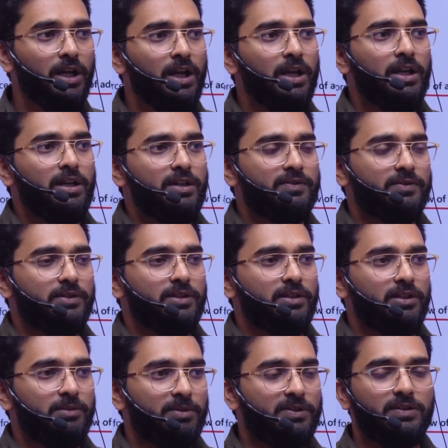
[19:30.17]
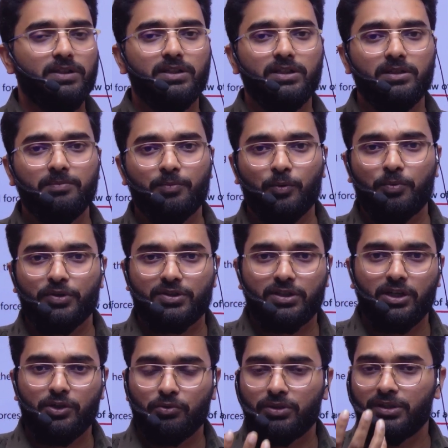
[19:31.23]
it's inversely proportional
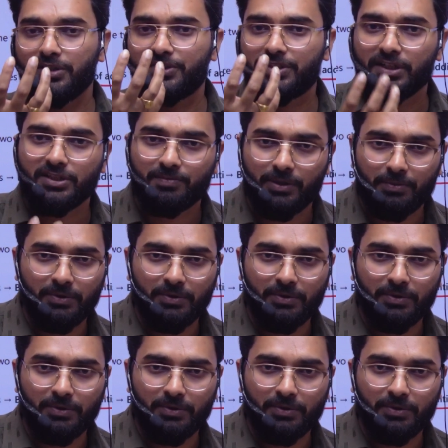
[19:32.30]
to the distance between the